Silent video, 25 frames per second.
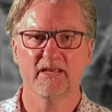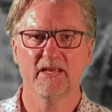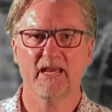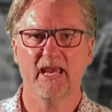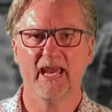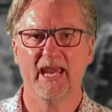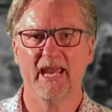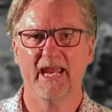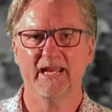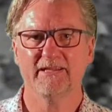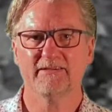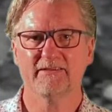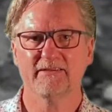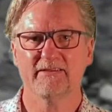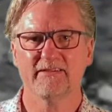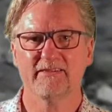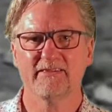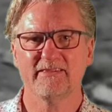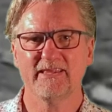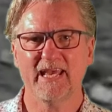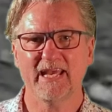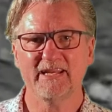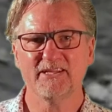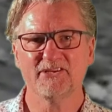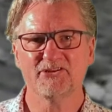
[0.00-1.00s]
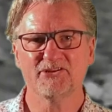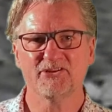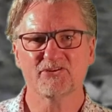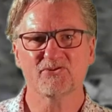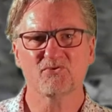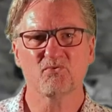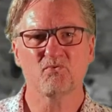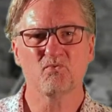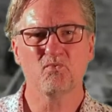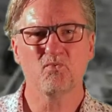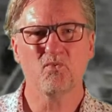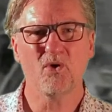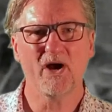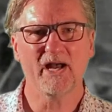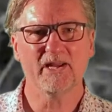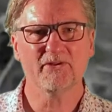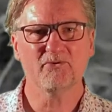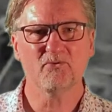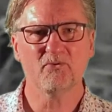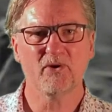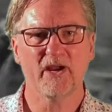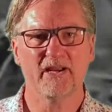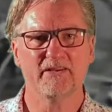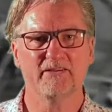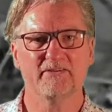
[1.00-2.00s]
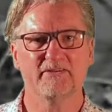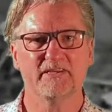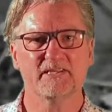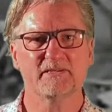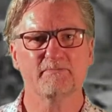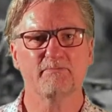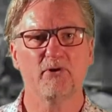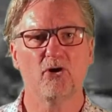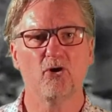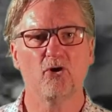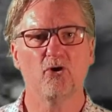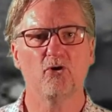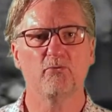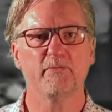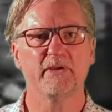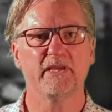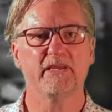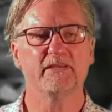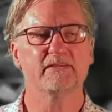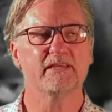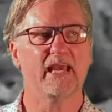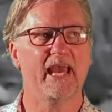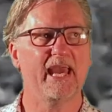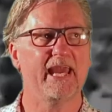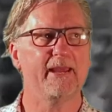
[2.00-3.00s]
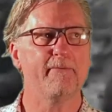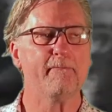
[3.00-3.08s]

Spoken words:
And that is just one way that this poem is a